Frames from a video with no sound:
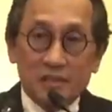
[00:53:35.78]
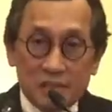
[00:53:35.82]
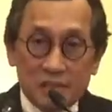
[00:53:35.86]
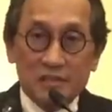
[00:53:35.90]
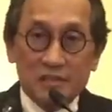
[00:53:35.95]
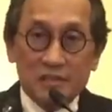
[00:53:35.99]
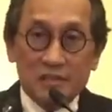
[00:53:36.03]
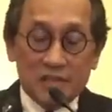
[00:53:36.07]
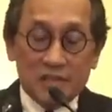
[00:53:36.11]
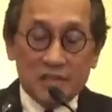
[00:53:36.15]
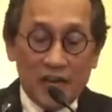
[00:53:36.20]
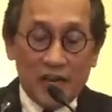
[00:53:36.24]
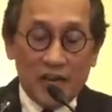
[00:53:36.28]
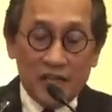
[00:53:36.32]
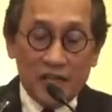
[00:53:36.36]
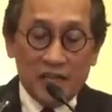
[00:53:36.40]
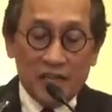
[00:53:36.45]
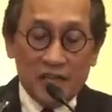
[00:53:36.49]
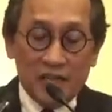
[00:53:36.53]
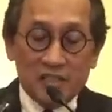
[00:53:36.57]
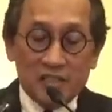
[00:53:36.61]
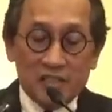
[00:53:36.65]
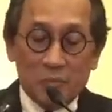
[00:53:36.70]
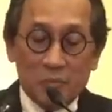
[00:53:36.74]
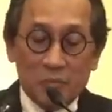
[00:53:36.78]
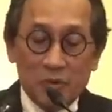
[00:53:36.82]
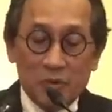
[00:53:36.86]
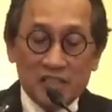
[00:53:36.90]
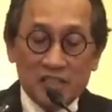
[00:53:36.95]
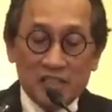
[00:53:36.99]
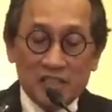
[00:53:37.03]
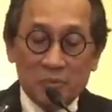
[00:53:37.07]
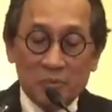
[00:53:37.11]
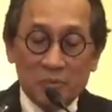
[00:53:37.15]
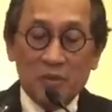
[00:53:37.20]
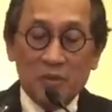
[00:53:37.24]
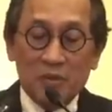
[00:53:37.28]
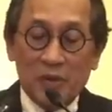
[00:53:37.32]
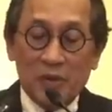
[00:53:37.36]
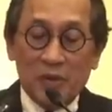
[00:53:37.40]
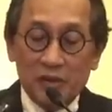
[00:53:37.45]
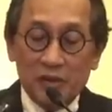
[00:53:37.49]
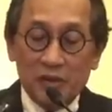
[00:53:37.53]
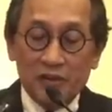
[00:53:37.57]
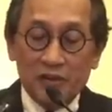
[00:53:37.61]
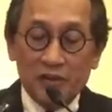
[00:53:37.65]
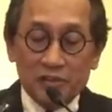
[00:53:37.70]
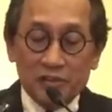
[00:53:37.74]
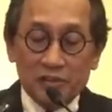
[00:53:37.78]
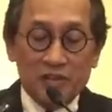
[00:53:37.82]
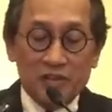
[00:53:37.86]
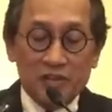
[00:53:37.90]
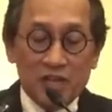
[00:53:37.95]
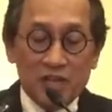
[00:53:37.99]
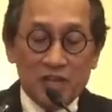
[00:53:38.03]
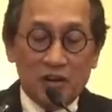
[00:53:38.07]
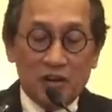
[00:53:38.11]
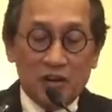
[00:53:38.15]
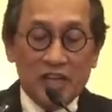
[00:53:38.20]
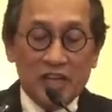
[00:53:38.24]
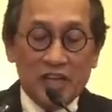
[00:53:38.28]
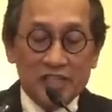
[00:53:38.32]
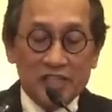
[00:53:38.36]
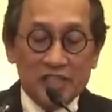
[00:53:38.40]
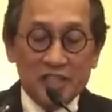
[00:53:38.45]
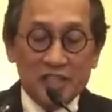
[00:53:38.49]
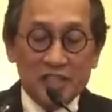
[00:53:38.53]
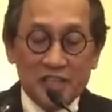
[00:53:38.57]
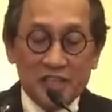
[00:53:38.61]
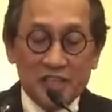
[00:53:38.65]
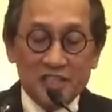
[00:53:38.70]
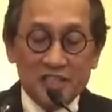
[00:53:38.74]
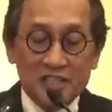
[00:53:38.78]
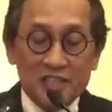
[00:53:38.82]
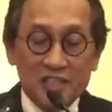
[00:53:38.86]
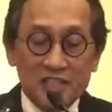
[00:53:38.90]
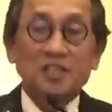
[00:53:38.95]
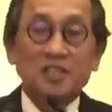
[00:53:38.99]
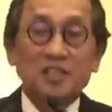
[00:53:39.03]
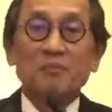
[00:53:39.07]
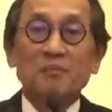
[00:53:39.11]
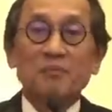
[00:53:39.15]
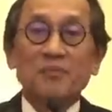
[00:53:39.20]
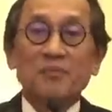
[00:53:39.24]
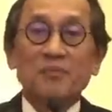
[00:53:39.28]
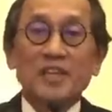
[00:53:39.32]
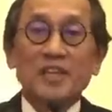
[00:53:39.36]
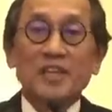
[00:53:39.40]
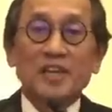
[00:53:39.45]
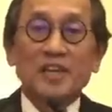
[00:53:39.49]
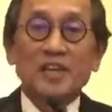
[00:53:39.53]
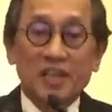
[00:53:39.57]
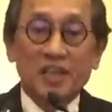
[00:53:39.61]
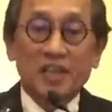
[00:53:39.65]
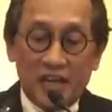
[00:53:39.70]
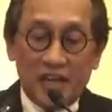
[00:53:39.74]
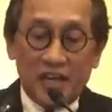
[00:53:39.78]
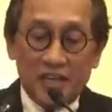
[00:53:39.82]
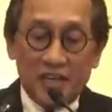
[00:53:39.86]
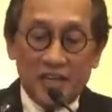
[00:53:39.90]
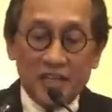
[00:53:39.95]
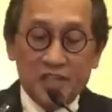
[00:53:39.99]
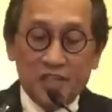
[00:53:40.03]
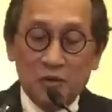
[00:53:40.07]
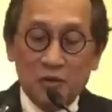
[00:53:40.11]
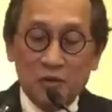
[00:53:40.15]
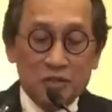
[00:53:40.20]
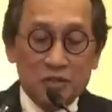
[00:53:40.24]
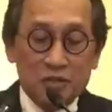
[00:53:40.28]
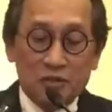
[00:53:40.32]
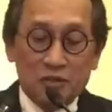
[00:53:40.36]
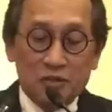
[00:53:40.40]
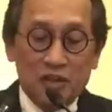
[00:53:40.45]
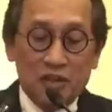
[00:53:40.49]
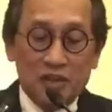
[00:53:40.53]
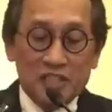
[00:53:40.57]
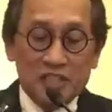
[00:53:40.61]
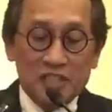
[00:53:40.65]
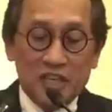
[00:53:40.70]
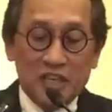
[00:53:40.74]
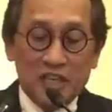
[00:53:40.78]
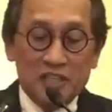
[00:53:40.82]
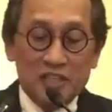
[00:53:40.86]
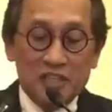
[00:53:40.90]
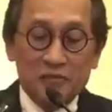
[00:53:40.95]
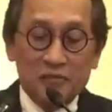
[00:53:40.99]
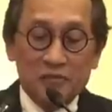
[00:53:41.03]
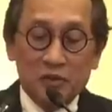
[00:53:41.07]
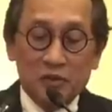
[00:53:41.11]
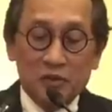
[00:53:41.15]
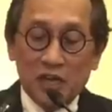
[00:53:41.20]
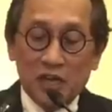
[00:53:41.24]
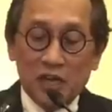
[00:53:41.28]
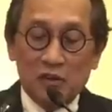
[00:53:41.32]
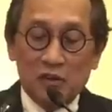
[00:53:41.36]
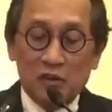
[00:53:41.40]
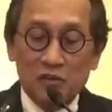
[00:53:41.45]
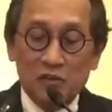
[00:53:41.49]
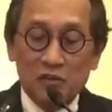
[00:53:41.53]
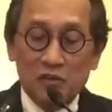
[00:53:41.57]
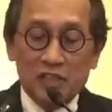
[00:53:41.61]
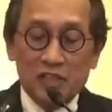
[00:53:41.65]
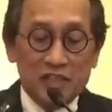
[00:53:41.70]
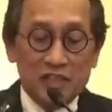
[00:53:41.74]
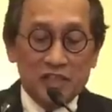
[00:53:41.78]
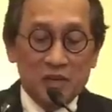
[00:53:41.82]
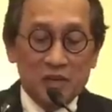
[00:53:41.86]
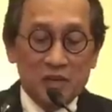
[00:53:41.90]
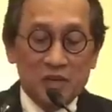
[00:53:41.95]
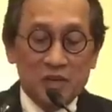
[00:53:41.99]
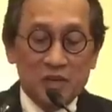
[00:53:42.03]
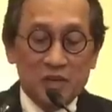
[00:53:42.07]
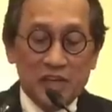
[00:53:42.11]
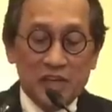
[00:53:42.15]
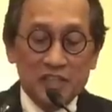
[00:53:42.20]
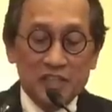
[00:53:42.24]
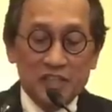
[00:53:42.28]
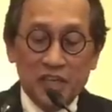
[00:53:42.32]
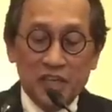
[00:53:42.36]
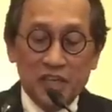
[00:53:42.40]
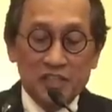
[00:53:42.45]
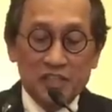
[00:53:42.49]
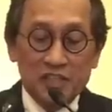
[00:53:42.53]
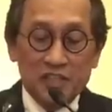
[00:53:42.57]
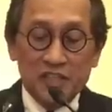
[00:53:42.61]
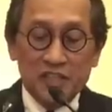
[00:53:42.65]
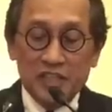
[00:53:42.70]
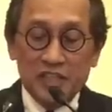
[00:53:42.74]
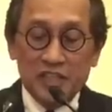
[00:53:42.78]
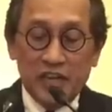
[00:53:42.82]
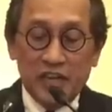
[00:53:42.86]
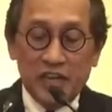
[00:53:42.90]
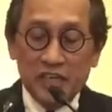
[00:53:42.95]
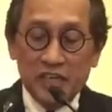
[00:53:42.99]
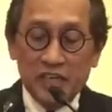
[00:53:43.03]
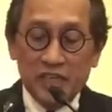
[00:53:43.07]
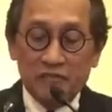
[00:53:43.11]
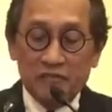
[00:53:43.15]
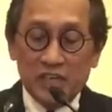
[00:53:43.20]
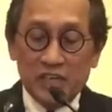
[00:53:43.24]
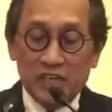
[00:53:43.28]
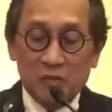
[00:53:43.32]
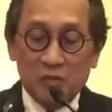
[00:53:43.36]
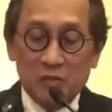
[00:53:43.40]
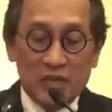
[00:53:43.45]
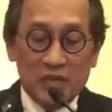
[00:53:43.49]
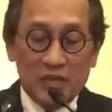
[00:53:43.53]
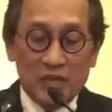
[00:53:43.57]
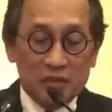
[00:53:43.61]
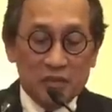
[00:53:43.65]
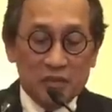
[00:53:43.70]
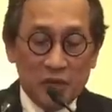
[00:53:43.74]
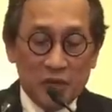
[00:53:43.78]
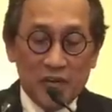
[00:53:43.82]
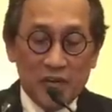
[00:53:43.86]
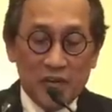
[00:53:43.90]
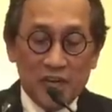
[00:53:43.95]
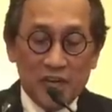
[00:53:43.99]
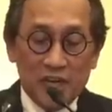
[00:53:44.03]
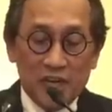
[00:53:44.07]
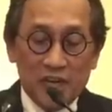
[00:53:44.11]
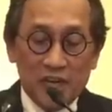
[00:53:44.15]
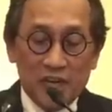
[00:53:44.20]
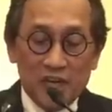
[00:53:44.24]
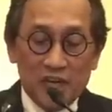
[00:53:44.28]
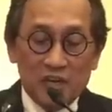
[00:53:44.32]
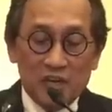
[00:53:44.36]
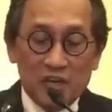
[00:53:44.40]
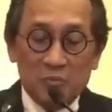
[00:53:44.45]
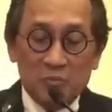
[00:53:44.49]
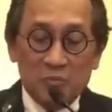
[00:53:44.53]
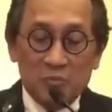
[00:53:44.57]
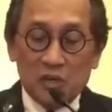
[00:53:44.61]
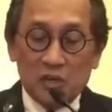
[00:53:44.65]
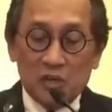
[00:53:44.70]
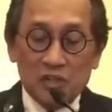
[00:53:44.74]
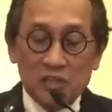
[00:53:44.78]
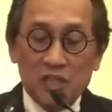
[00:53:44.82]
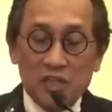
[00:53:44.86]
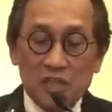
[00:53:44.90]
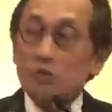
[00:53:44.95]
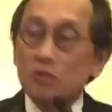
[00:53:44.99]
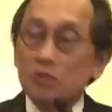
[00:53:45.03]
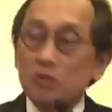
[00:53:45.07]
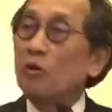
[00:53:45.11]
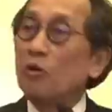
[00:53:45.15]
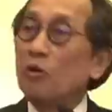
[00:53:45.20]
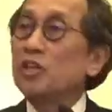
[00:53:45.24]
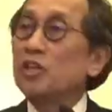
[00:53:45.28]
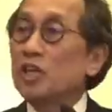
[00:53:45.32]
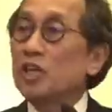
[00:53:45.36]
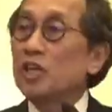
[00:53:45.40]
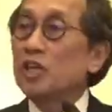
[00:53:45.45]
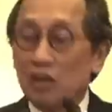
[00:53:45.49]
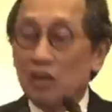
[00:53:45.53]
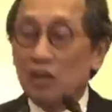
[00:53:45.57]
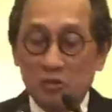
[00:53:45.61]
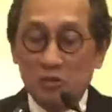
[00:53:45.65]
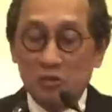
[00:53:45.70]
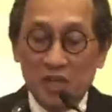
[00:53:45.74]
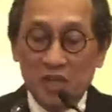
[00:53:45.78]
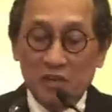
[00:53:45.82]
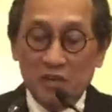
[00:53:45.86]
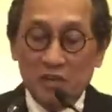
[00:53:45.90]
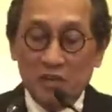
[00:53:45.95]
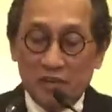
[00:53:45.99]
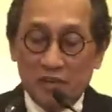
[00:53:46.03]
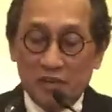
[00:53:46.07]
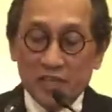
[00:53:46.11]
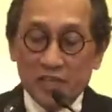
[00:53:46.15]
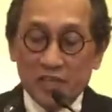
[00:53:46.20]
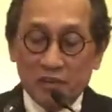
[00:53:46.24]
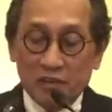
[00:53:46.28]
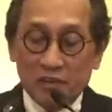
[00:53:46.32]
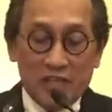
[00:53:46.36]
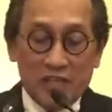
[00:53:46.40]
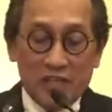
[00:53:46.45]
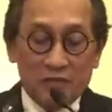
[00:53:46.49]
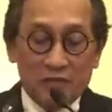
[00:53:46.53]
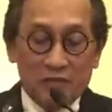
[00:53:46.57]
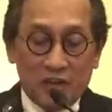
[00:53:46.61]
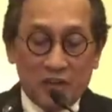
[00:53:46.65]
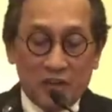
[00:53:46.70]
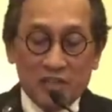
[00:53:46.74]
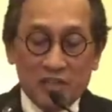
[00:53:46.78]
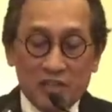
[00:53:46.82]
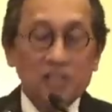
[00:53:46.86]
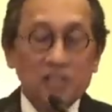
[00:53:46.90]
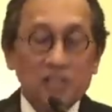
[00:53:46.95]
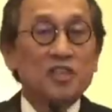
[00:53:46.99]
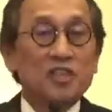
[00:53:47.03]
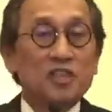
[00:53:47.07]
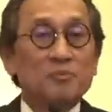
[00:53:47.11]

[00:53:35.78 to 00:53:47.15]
China is the principal beneficiary of the existing system and has no strong incentive to kick over the table and change it in any fundamental way, because its own economy rests on that foundation.